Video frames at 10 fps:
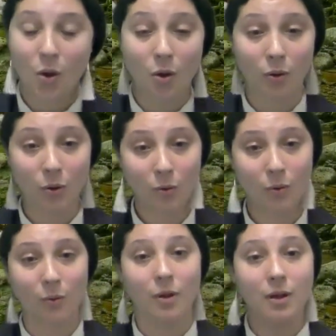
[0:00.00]

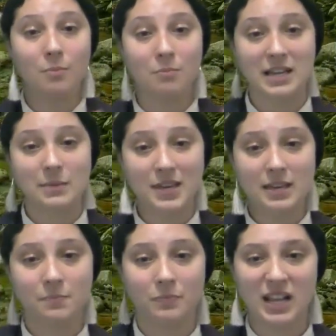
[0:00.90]
Oh,
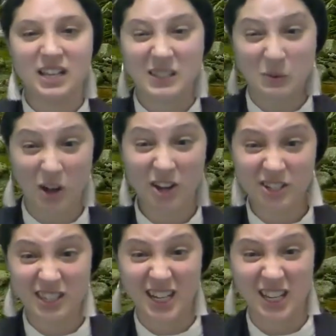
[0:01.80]
maybe as the
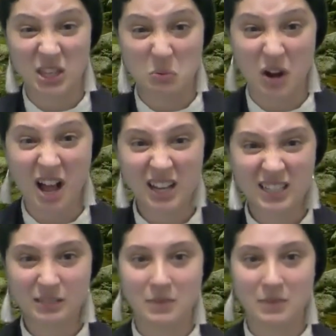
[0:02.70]
water's hitting the rocks,